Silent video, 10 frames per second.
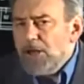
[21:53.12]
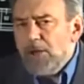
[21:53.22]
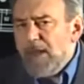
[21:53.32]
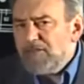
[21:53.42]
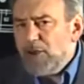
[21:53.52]

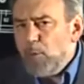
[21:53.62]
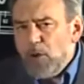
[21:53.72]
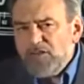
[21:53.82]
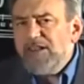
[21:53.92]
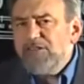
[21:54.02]
No matter
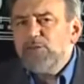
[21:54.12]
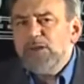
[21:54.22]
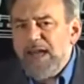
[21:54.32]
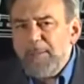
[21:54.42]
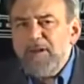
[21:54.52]
what else
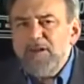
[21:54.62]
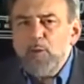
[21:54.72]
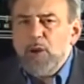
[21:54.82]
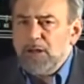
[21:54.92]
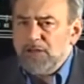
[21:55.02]
would happen in
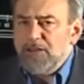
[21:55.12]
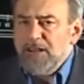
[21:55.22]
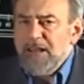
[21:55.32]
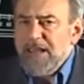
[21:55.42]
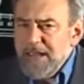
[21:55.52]
the world,
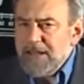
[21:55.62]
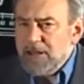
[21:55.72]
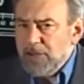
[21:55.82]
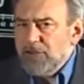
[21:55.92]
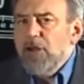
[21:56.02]

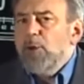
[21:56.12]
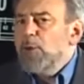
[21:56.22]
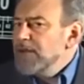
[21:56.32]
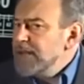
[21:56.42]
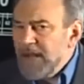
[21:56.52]
England
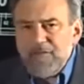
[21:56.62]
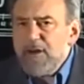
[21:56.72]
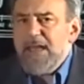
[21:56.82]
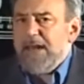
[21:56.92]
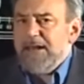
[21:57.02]
would
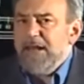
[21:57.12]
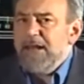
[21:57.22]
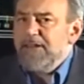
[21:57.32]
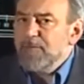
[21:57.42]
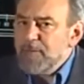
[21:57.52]
never again
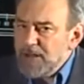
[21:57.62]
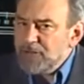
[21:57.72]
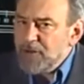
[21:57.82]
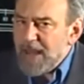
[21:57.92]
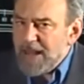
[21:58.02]
let a
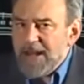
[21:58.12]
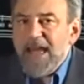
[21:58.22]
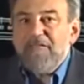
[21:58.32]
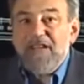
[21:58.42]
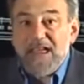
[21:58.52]
military man
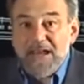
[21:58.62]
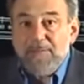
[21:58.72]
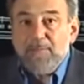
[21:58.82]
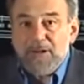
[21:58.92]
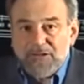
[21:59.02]
have
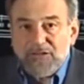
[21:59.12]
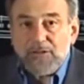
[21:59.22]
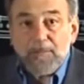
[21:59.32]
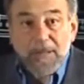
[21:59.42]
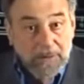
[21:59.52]
any
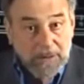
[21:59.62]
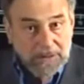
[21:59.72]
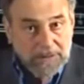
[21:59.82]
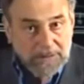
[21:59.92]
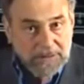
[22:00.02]
political power.
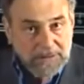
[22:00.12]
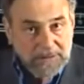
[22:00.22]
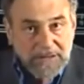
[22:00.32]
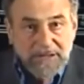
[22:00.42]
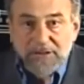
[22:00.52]

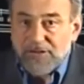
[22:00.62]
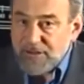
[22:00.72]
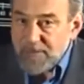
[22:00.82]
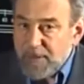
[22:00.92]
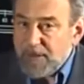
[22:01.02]
And
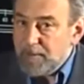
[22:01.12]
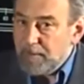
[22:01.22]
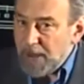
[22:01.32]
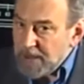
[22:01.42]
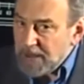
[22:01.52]
a and
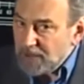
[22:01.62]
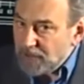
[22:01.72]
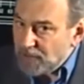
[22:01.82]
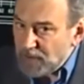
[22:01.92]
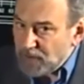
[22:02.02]
abiding
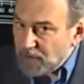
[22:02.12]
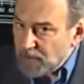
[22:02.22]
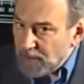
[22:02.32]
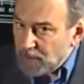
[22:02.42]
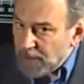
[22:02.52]
suspicion had
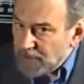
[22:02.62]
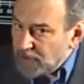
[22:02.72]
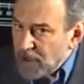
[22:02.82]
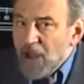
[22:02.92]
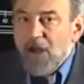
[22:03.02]
been
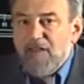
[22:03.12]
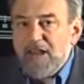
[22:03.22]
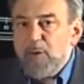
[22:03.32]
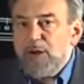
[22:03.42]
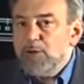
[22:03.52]
created of
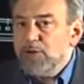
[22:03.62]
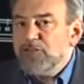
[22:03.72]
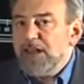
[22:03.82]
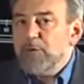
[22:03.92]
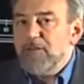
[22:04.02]
anyone who looks
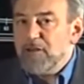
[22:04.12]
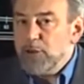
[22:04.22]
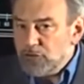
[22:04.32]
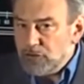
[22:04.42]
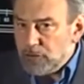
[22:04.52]
like a
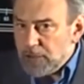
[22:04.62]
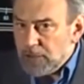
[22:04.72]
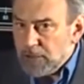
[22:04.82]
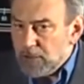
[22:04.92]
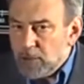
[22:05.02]
revolutionary
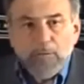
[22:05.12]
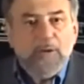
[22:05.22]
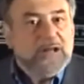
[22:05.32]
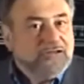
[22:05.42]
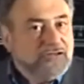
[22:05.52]
or a
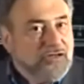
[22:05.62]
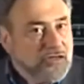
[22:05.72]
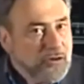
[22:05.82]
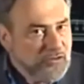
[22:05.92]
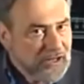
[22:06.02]
religious
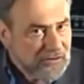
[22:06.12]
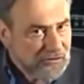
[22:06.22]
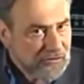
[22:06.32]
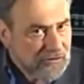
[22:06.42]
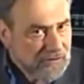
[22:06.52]

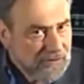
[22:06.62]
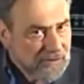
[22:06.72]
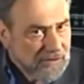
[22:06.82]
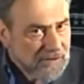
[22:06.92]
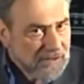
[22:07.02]
enthusiast.
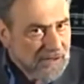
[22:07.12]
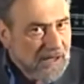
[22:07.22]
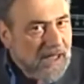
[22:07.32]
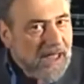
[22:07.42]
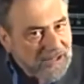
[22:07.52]

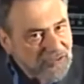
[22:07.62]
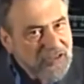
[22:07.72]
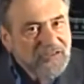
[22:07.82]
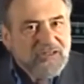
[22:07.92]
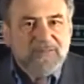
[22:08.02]
Actually,
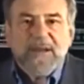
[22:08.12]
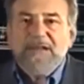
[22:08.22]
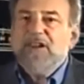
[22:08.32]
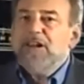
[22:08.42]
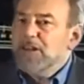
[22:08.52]
this
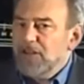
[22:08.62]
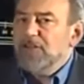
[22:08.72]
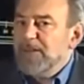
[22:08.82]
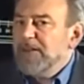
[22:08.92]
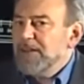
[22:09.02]
explains a lot
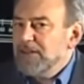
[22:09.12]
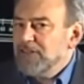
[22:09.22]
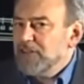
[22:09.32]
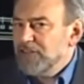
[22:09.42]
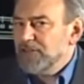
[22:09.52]
about
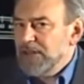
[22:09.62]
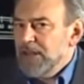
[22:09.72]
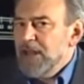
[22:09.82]
English history.